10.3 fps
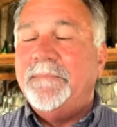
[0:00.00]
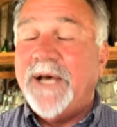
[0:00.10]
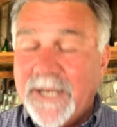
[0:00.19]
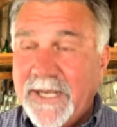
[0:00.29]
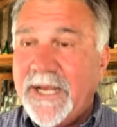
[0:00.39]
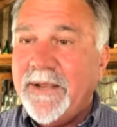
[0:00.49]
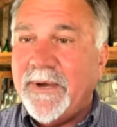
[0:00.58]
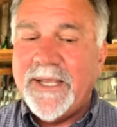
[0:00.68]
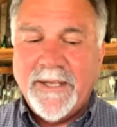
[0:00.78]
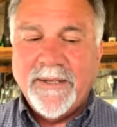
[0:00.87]
but
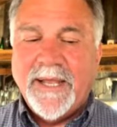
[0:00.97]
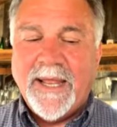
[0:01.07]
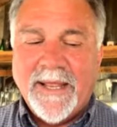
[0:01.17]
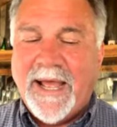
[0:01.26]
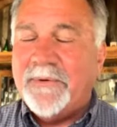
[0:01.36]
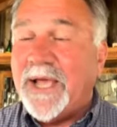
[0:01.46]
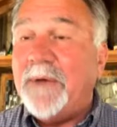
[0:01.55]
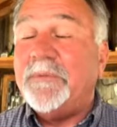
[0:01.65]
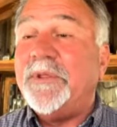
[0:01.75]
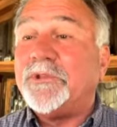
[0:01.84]
anyway, I, I, w- I
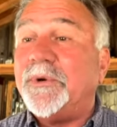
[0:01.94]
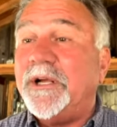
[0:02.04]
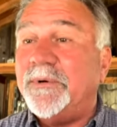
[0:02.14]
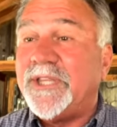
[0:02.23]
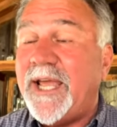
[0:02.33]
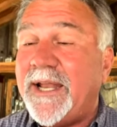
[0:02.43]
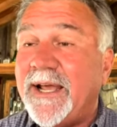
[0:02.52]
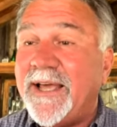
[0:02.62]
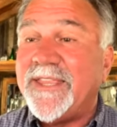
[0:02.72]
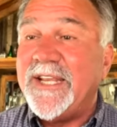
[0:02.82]
would be thrilled with that.
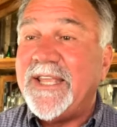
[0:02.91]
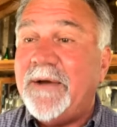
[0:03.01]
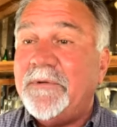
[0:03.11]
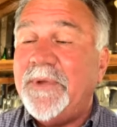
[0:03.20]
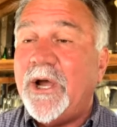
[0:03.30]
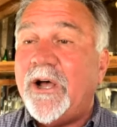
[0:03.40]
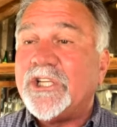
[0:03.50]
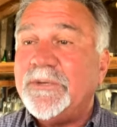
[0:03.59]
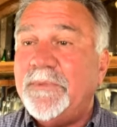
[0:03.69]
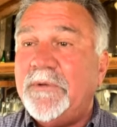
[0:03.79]
I think that would be
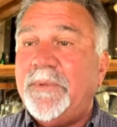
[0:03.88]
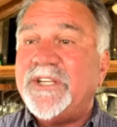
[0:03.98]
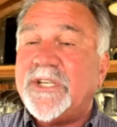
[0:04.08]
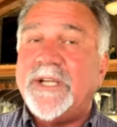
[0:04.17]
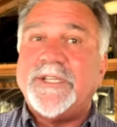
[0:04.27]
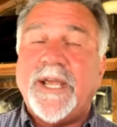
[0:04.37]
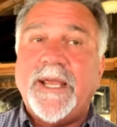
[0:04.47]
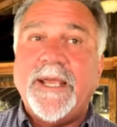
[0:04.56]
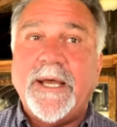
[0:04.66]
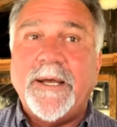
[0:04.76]
awesome. It'd be such
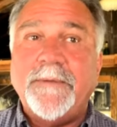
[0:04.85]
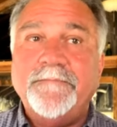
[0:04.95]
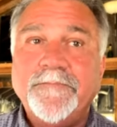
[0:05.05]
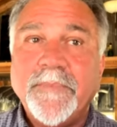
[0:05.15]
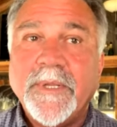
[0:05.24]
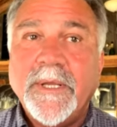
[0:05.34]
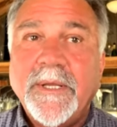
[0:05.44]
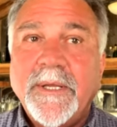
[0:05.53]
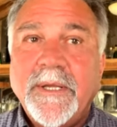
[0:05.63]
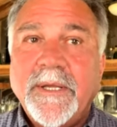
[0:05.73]
a uh,
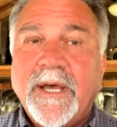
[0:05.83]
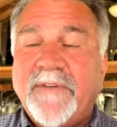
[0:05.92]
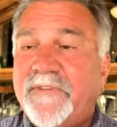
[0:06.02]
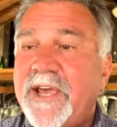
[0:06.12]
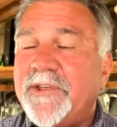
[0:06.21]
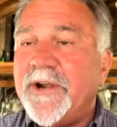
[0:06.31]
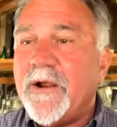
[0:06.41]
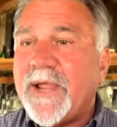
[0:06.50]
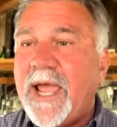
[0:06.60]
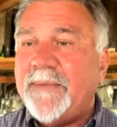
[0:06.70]
a feather in
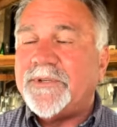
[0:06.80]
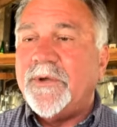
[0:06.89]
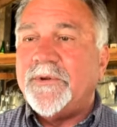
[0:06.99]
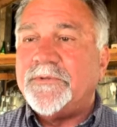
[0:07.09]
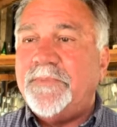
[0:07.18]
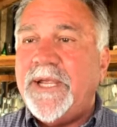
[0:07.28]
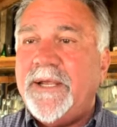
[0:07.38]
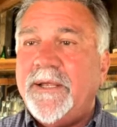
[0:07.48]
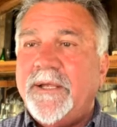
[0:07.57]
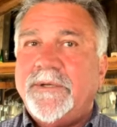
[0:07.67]
our cap, so to
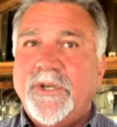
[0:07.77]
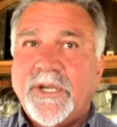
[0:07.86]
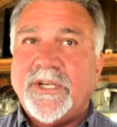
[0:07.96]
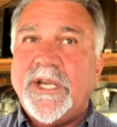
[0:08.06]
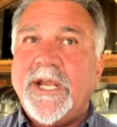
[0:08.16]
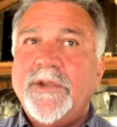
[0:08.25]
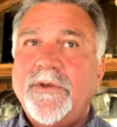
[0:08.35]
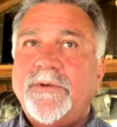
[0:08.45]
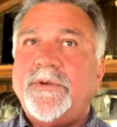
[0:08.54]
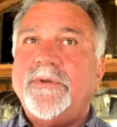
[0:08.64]
speak, to
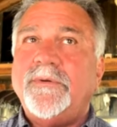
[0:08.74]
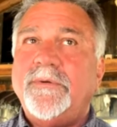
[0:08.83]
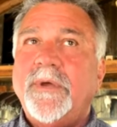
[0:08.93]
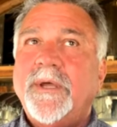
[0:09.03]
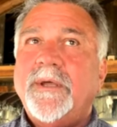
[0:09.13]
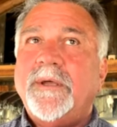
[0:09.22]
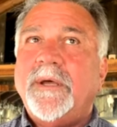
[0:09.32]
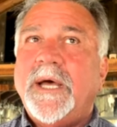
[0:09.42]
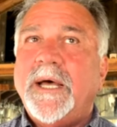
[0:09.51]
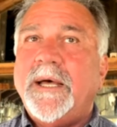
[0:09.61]
continue to
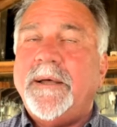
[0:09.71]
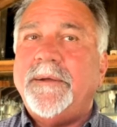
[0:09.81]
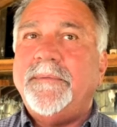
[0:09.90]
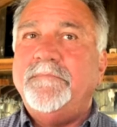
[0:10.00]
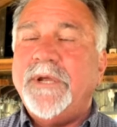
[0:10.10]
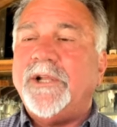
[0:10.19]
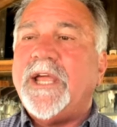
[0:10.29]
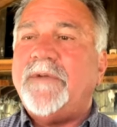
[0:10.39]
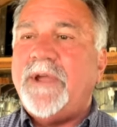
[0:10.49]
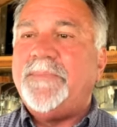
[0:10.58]
uh, build
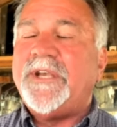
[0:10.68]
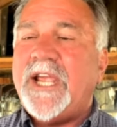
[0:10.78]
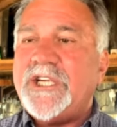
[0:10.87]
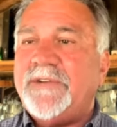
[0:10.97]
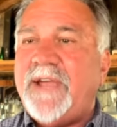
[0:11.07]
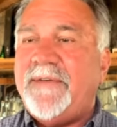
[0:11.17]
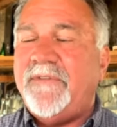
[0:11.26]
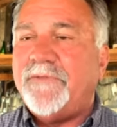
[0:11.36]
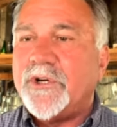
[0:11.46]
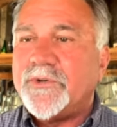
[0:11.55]
that reputation of having
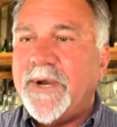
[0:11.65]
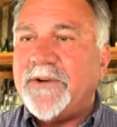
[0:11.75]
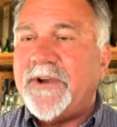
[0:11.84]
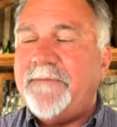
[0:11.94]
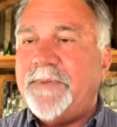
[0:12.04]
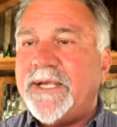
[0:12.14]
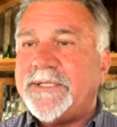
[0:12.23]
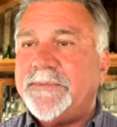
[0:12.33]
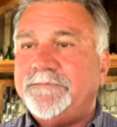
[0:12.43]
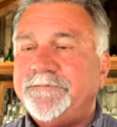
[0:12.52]
first round draft
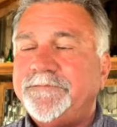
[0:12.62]
picks.